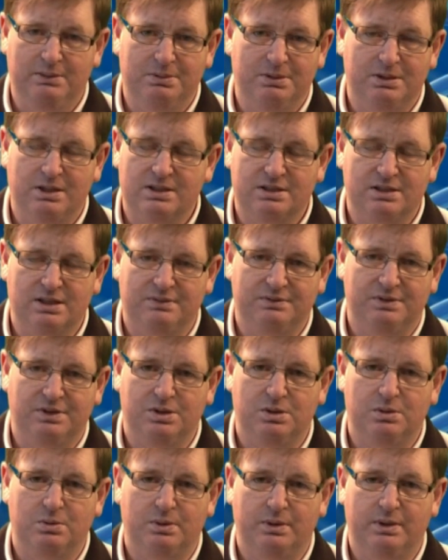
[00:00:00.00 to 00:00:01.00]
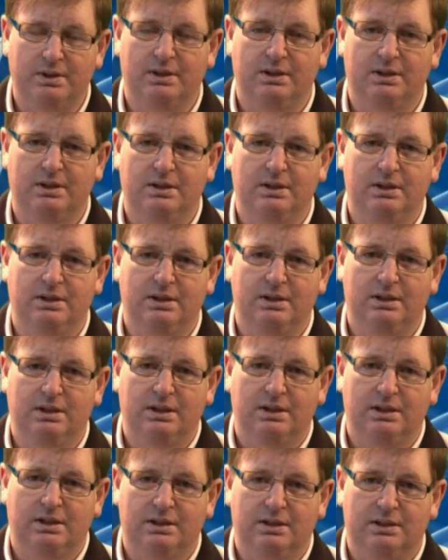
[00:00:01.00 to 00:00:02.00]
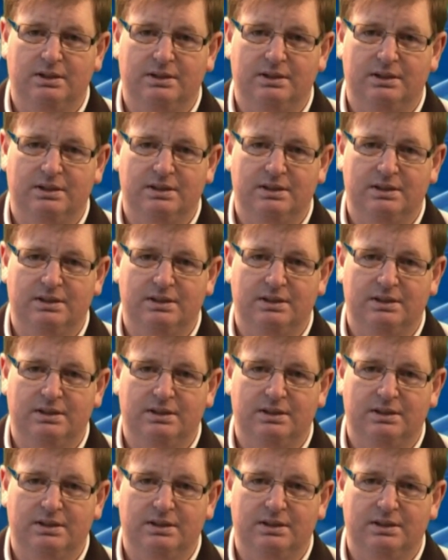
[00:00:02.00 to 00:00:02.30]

but that's nothing to do with it.